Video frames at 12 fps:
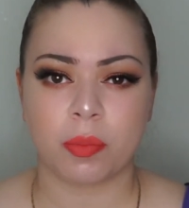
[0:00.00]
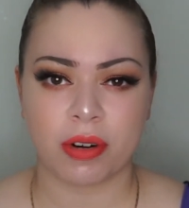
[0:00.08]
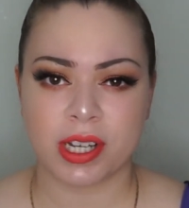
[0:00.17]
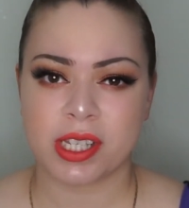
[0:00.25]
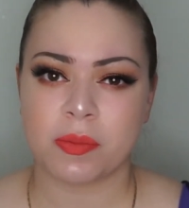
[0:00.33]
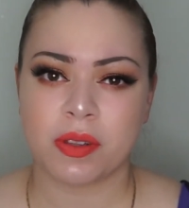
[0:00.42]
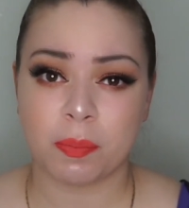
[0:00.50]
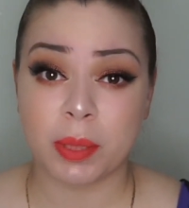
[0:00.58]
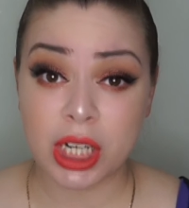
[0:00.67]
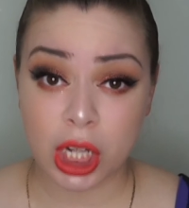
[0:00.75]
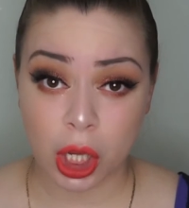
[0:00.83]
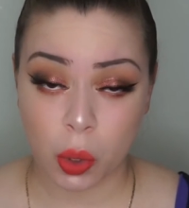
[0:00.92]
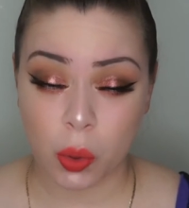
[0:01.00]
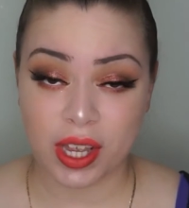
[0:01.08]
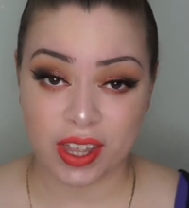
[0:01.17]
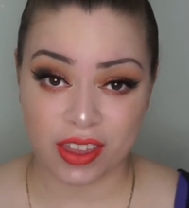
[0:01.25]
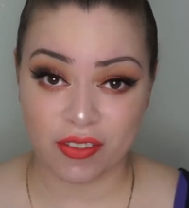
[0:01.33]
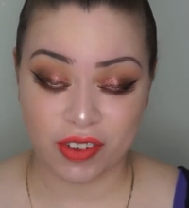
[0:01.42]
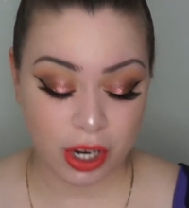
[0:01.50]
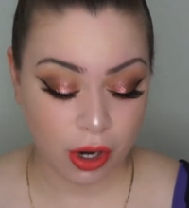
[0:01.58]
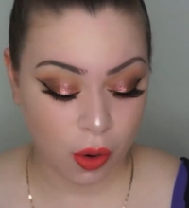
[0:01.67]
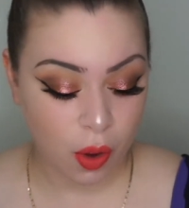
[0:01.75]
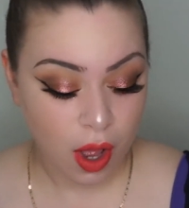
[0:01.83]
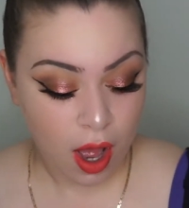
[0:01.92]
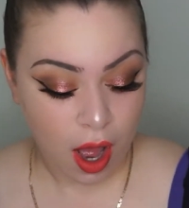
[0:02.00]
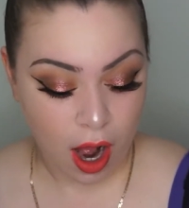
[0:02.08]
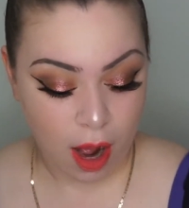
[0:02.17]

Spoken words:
the price below in the video.